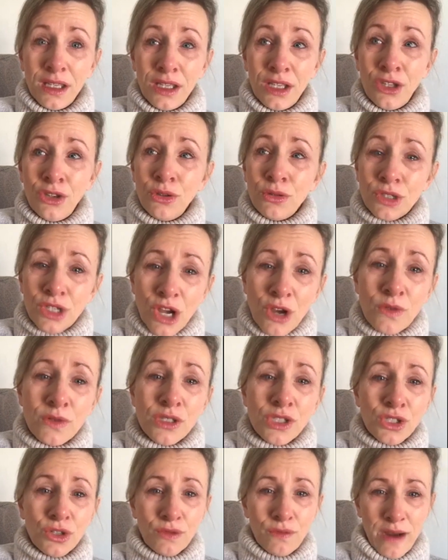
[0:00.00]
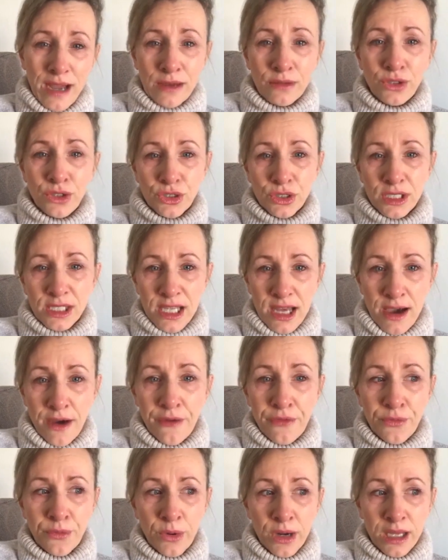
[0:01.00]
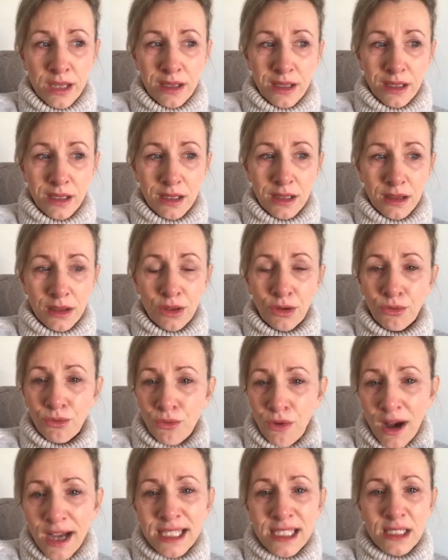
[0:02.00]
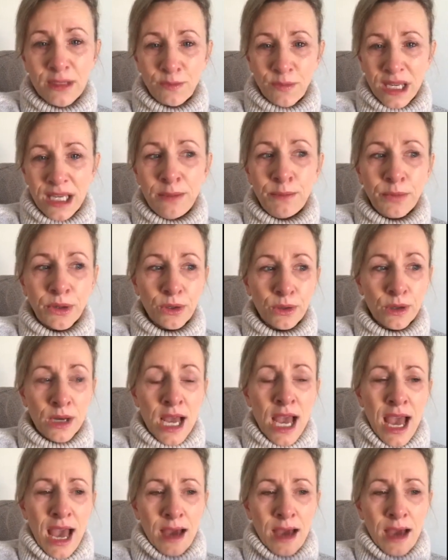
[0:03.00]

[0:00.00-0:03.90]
you don't surround yourself with the right people.